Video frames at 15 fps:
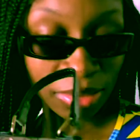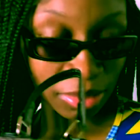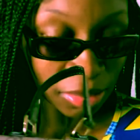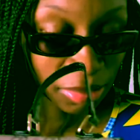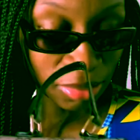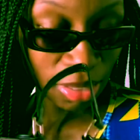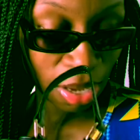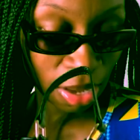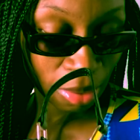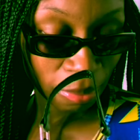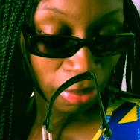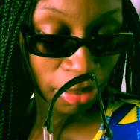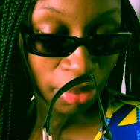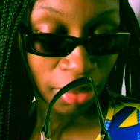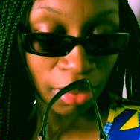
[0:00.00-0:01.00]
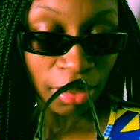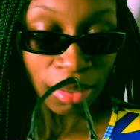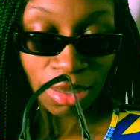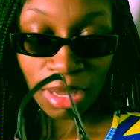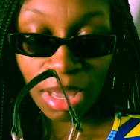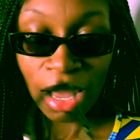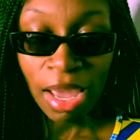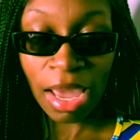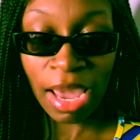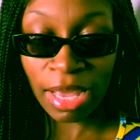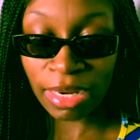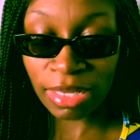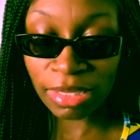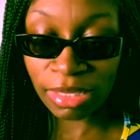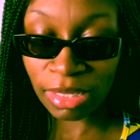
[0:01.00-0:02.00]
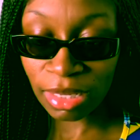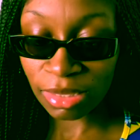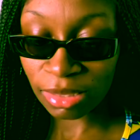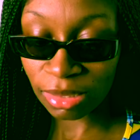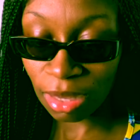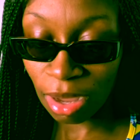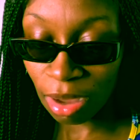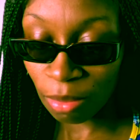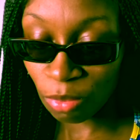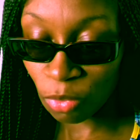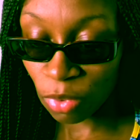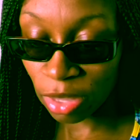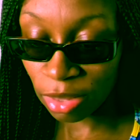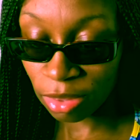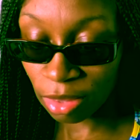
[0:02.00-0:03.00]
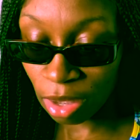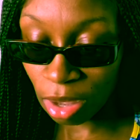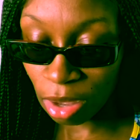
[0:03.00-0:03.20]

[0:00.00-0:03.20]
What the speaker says: Stop. And it does come with